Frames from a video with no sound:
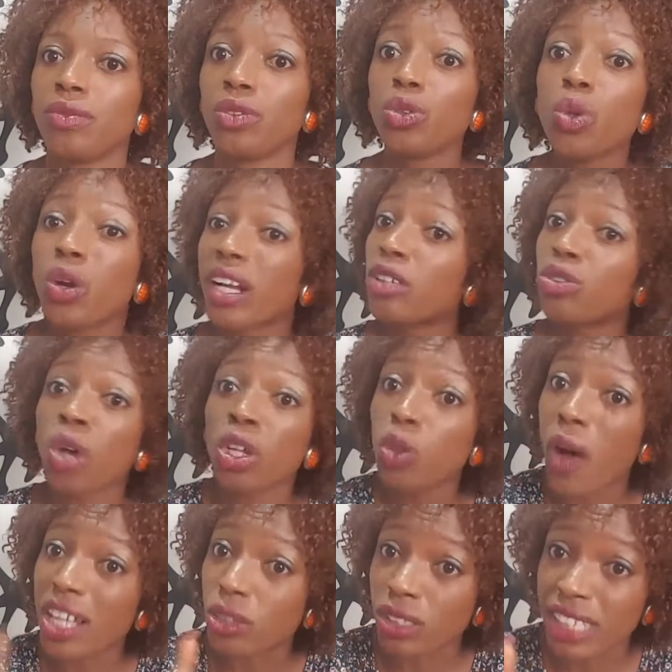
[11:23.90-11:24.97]
You don't
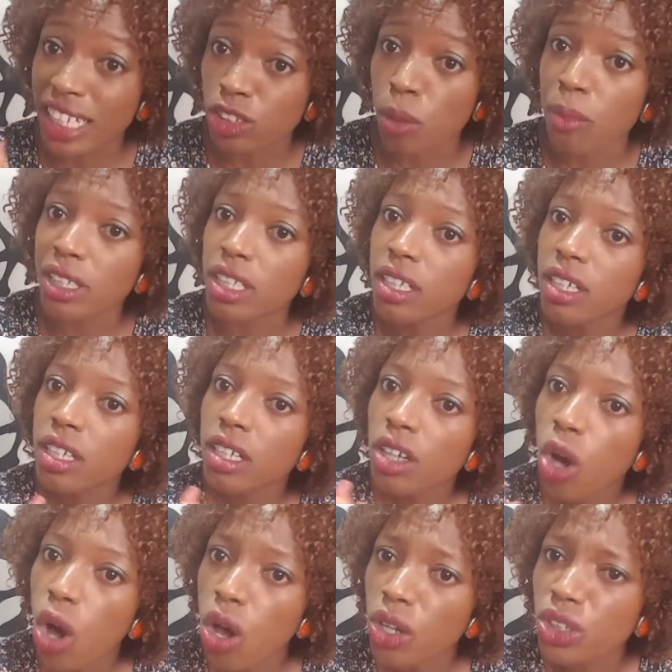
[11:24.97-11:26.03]
know how to tell somebody,
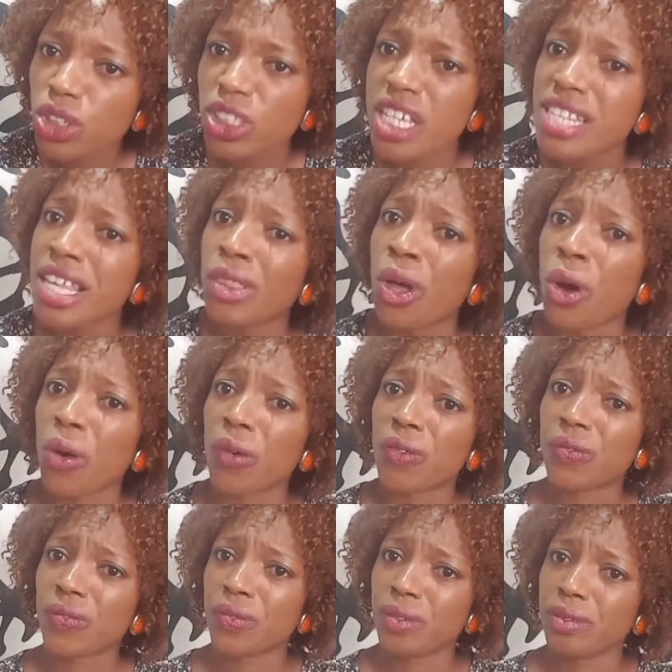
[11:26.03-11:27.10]
oh, she's
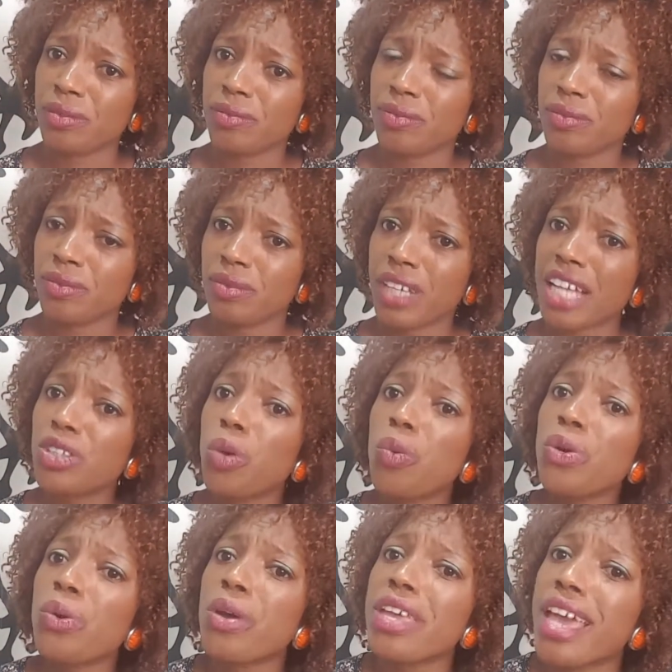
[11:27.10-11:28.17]
enough. I don't
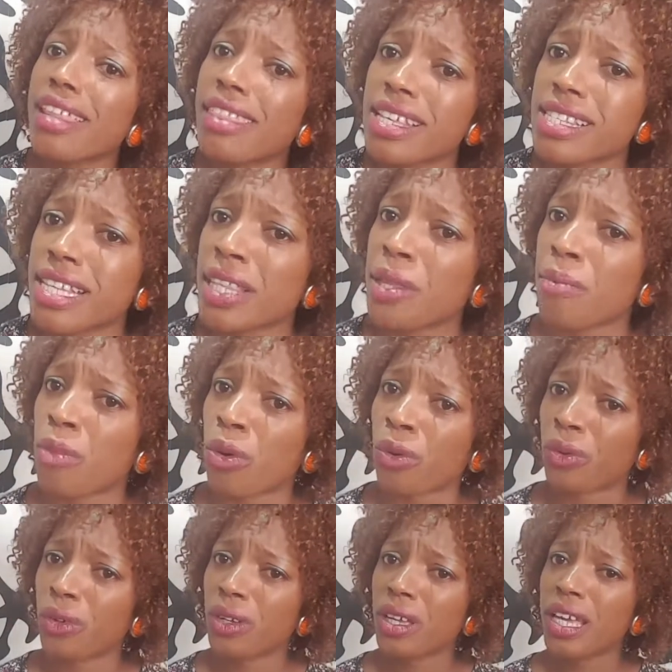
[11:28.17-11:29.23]
want to hear this anymore.
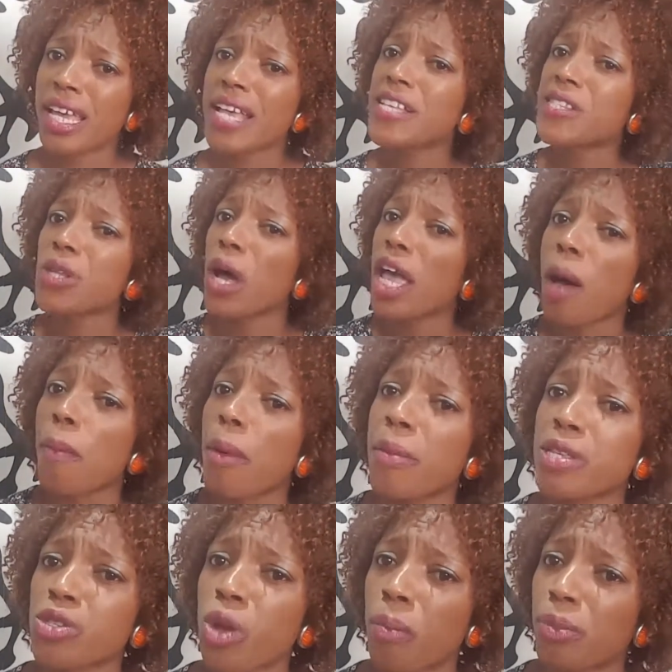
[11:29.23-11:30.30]
It's not helping me.
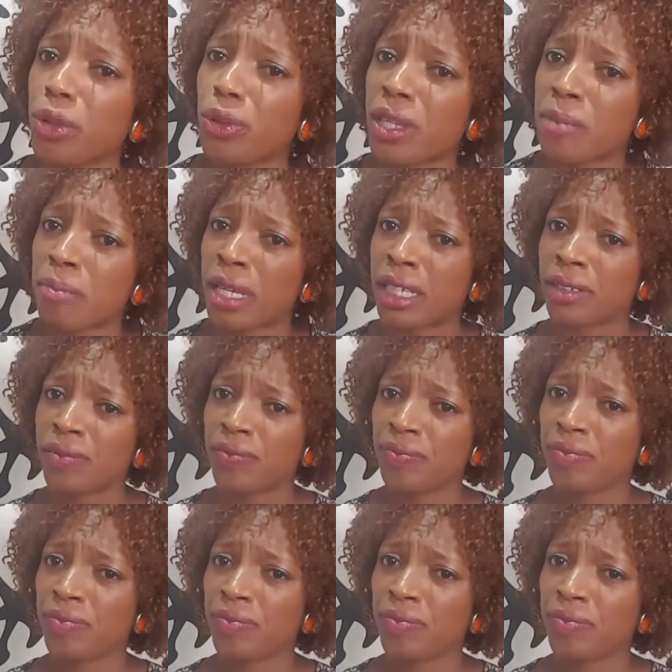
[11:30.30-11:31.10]
It's not building me.